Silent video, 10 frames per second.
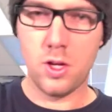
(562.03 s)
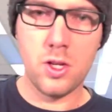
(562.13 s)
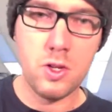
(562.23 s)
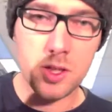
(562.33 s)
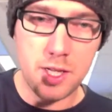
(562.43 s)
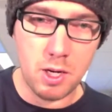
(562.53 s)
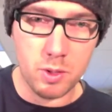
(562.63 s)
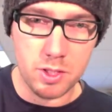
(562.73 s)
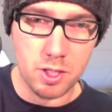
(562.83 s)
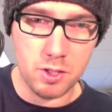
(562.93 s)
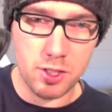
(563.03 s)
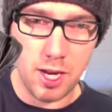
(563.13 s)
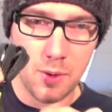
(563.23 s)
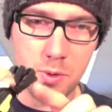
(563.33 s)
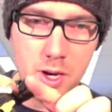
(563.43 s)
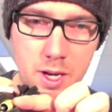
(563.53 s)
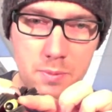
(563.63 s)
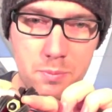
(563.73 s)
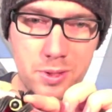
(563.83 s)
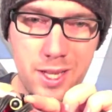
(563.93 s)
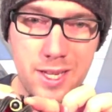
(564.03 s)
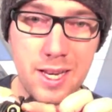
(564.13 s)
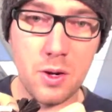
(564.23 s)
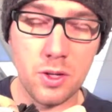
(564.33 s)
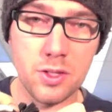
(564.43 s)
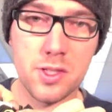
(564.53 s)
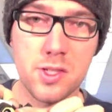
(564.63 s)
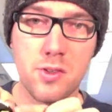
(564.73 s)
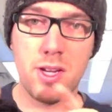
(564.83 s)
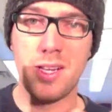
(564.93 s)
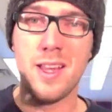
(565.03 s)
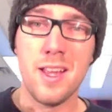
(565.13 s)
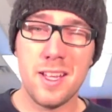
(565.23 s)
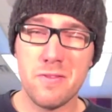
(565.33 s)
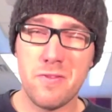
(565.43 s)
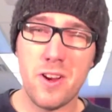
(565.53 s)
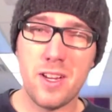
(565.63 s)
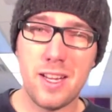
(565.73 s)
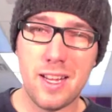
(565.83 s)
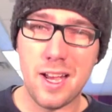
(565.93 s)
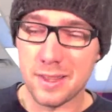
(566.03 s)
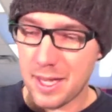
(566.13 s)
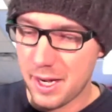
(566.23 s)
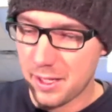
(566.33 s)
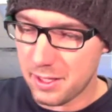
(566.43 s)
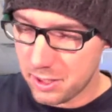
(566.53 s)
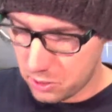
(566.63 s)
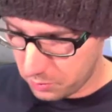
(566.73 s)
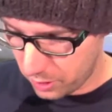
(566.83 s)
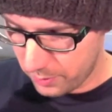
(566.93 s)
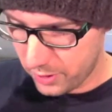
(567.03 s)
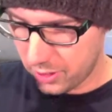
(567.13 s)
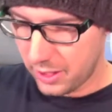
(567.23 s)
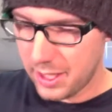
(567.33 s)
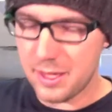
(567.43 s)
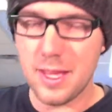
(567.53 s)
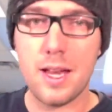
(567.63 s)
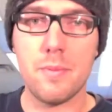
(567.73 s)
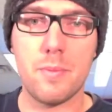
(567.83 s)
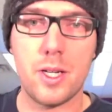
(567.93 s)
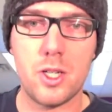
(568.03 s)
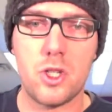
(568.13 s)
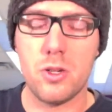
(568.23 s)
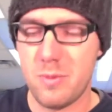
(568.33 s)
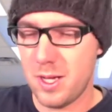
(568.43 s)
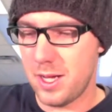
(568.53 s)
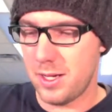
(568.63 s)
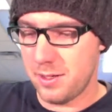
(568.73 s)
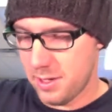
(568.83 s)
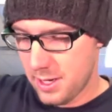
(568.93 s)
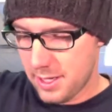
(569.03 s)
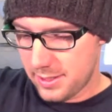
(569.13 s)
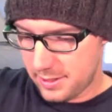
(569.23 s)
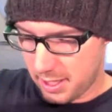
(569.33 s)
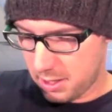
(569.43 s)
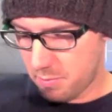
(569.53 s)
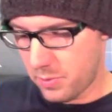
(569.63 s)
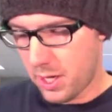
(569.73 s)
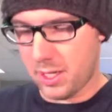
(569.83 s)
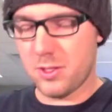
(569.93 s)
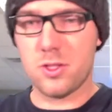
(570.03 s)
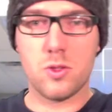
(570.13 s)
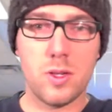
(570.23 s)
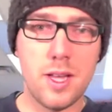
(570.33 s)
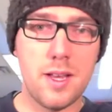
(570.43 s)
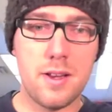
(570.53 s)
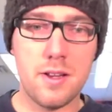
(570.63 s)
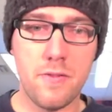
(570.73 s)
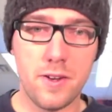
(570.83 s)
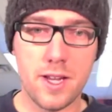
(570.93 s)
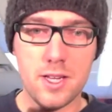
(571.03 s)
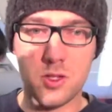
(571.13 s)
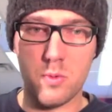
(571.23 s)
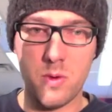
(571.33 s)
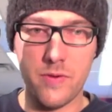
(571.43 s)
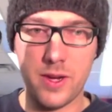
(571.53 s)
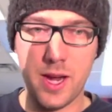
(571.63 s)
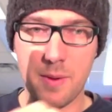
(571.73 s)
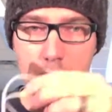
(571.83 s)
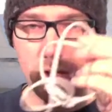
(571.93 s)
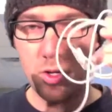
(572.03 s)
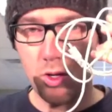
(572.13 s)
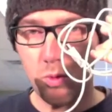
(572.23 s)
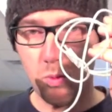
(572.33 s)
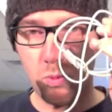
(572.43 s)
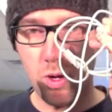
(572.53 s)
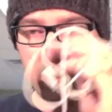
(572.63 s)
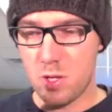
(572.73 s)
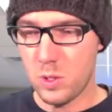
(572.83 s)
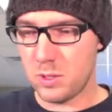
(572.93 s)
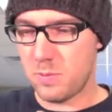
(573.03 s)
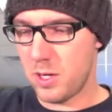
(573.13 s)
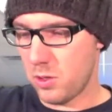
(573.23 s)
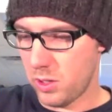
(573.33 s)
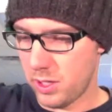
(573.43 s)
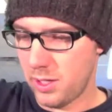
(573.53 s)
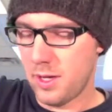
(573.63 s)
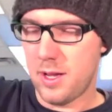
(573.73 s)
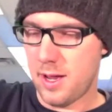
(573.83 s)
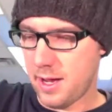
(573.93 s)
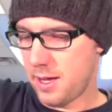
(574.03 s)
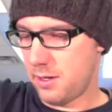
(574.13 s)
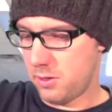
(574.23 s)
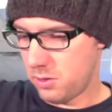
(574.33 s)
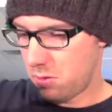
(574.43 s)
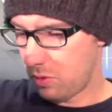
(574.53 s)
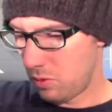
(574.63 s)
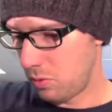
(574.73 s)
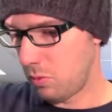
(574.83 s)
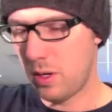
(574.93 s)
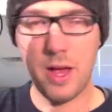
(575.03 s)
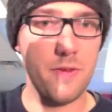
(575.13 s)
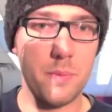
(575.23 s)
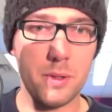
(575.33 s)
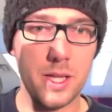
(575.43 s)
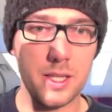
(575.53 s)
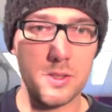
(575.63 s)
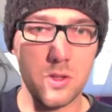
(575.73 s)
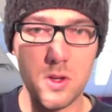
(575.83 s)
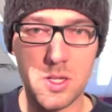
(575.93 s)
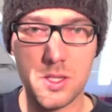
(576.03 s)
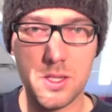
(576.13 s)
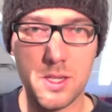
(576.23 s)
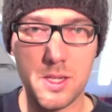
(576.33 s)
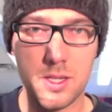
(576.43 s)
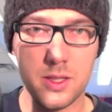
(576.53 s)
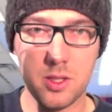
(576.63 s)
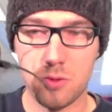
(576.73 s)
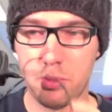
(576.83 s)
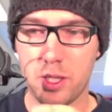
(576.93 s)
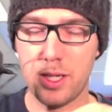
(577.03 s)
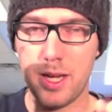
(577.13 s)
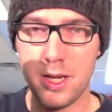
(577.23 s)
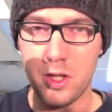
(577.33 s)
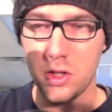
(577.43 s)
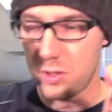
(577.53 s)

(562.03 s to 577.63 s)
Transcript: you could take what's on your camera and play it out on a screen. It's very unlikely that you're probably going to need that, but it should be inside the box. So again, different case, we have a camera, we have a USB cord, and we have a plug so you can plug in your